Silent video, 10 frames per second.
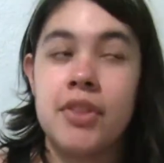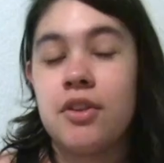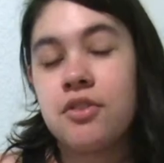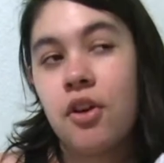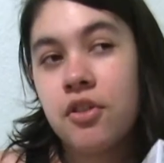
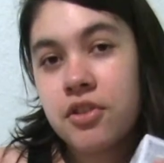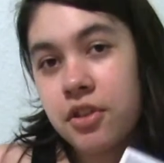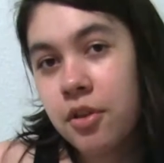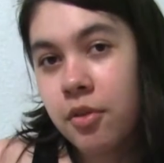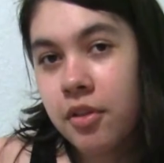There's
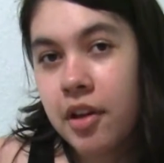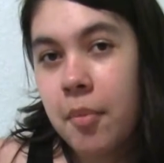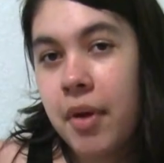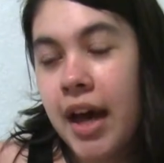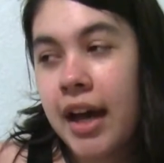also
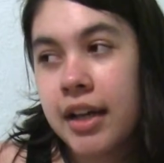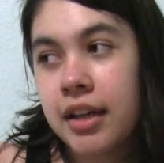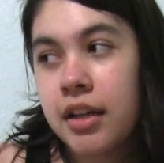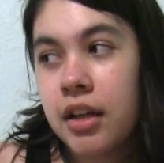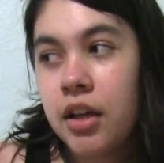a pack
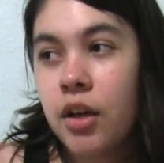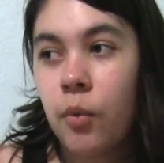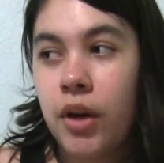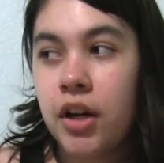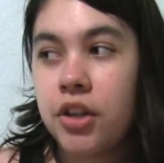
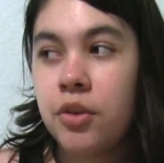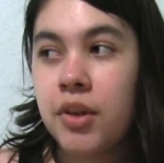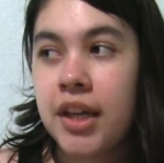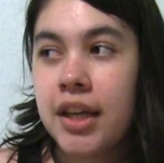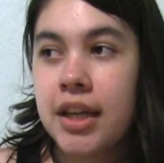where you
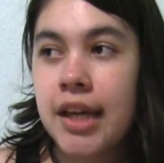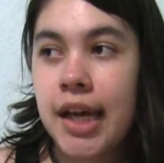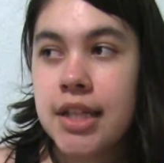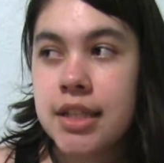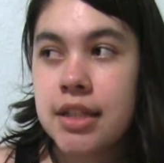can
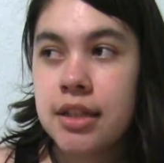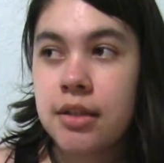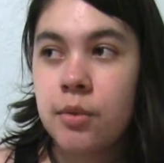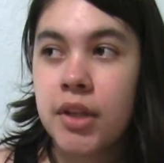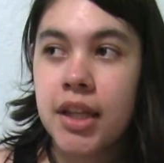get
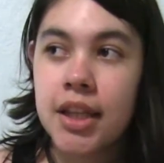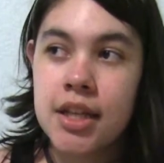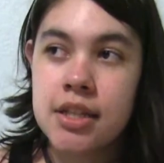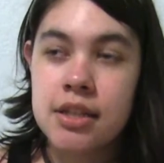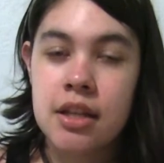one of
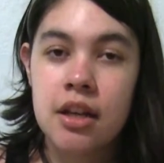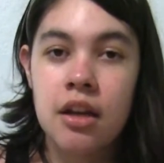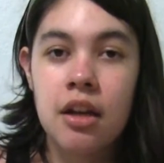these